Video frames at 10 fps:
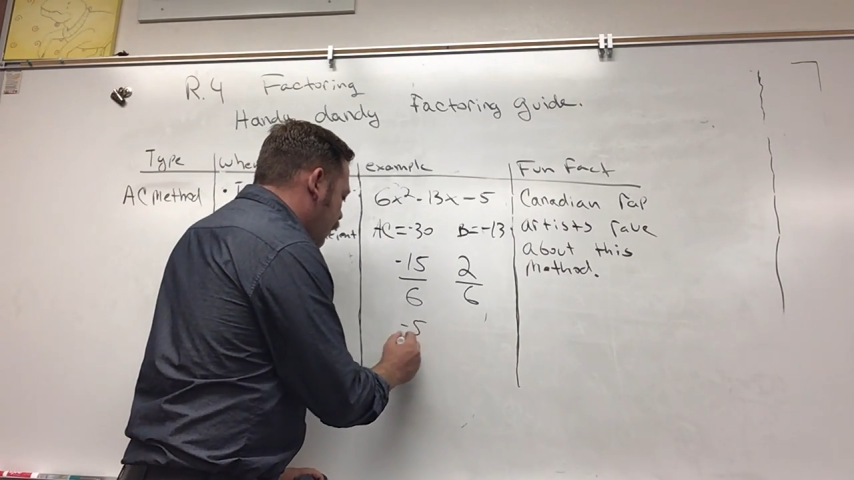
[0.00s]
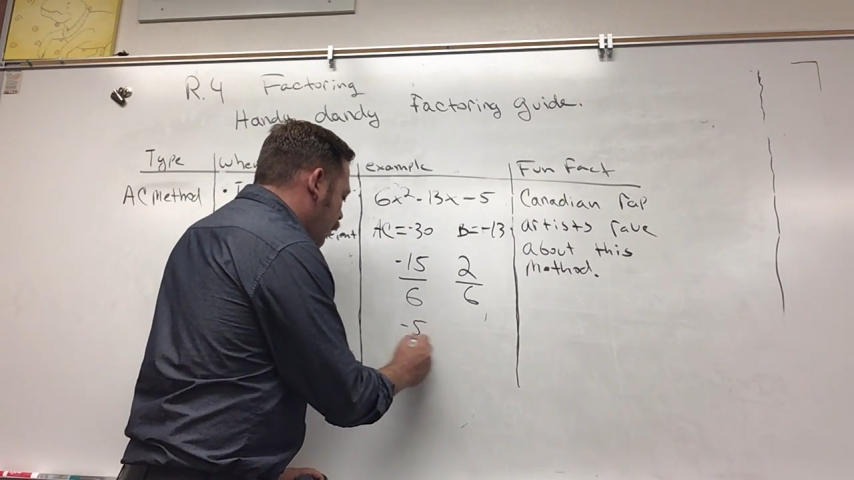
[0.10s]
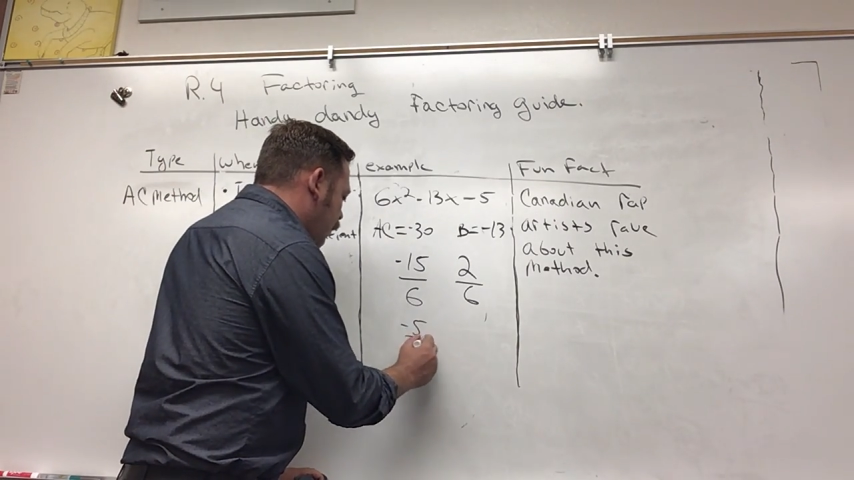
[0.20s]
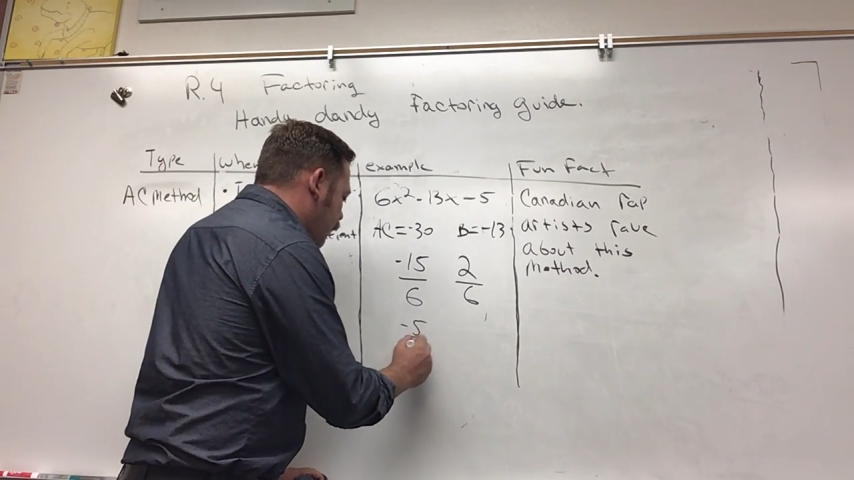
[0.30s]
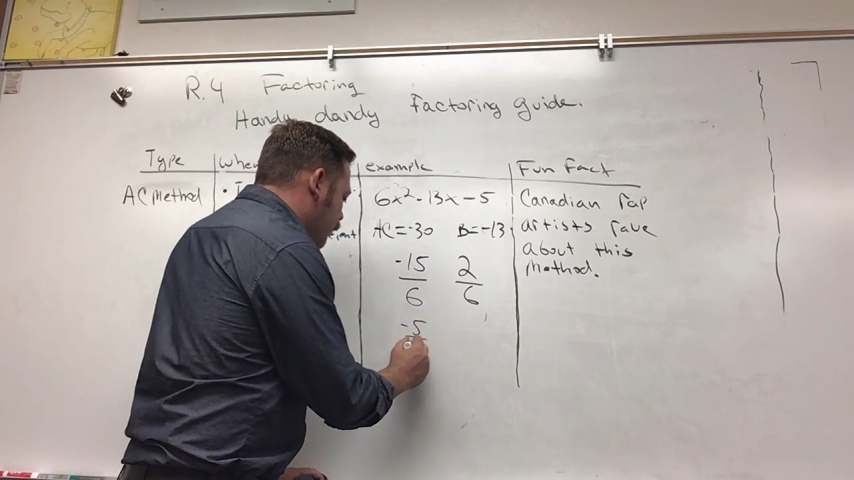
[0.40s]

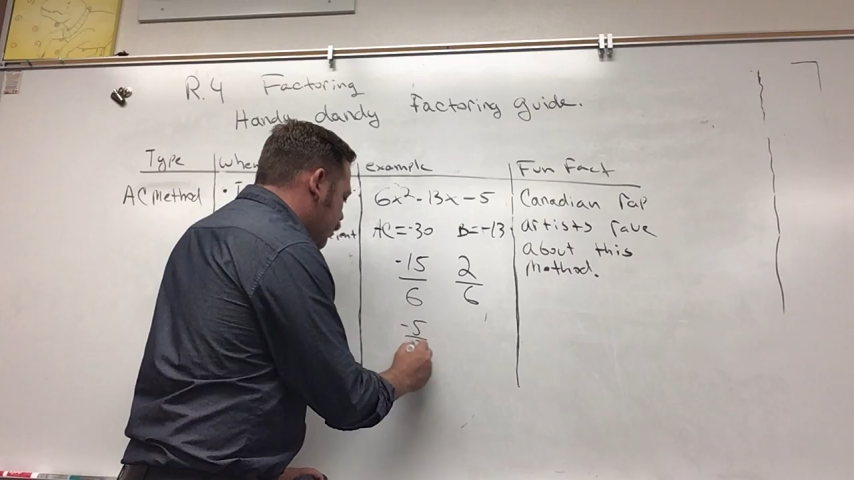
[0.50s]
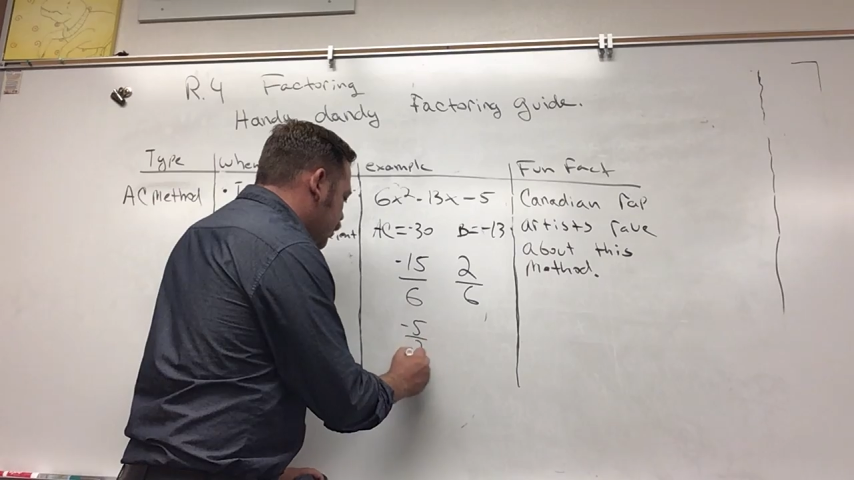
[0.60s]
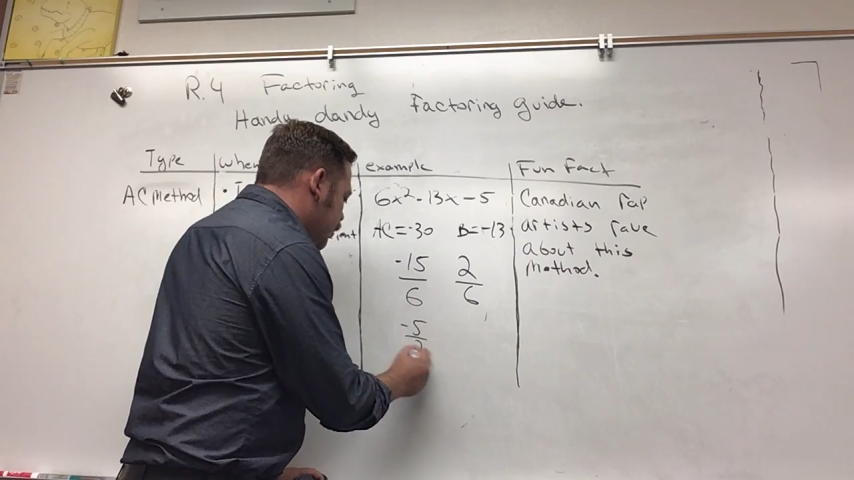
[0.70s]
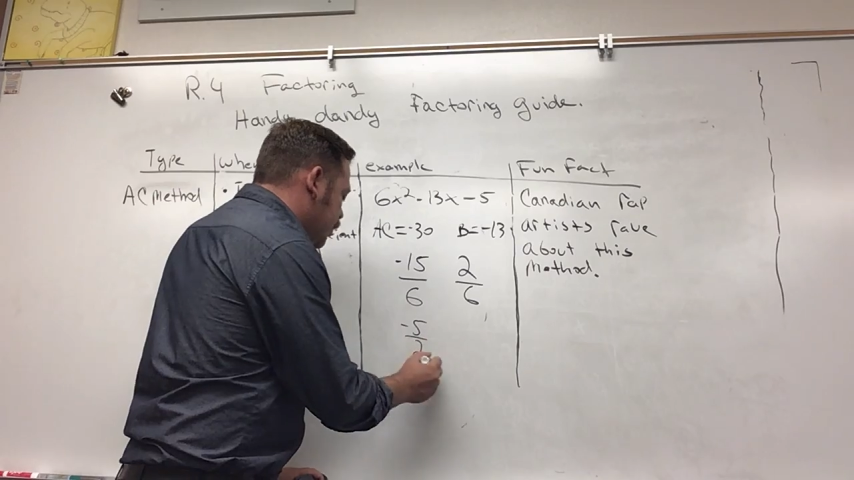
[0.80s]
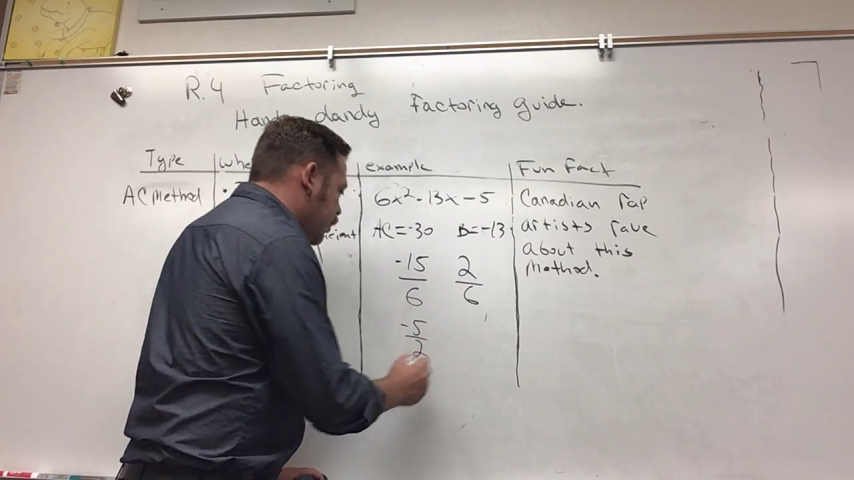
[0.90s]
over
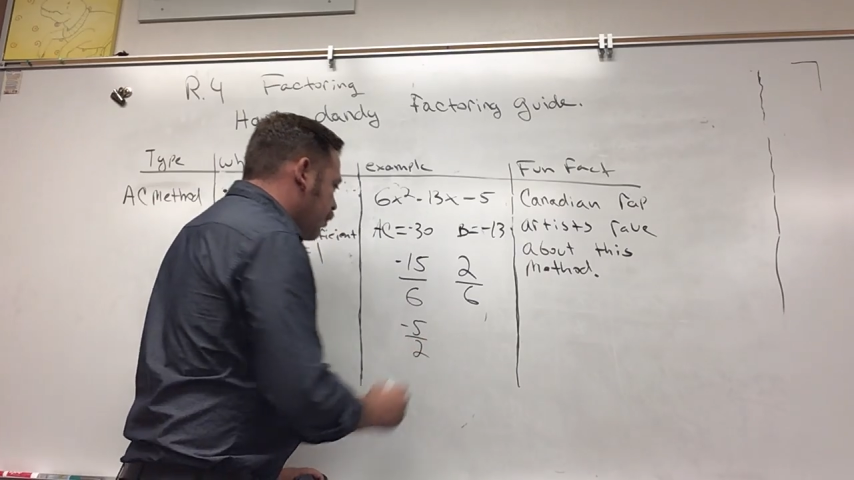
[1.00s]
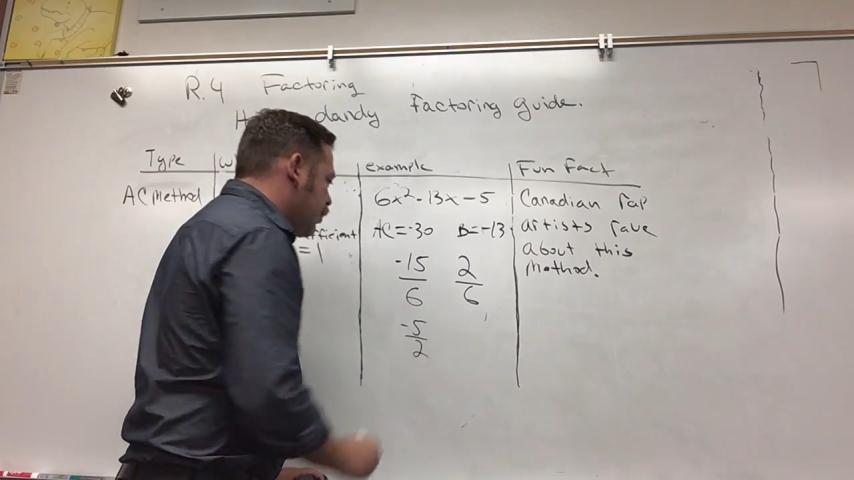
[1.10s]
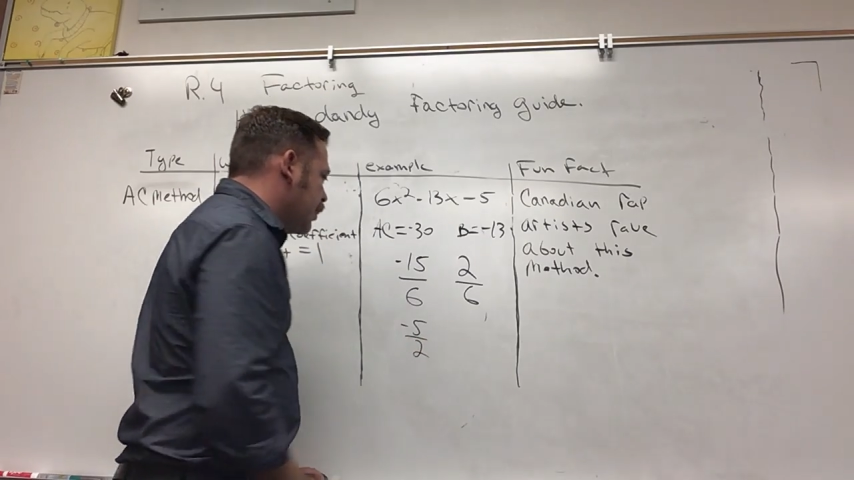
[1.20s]
2.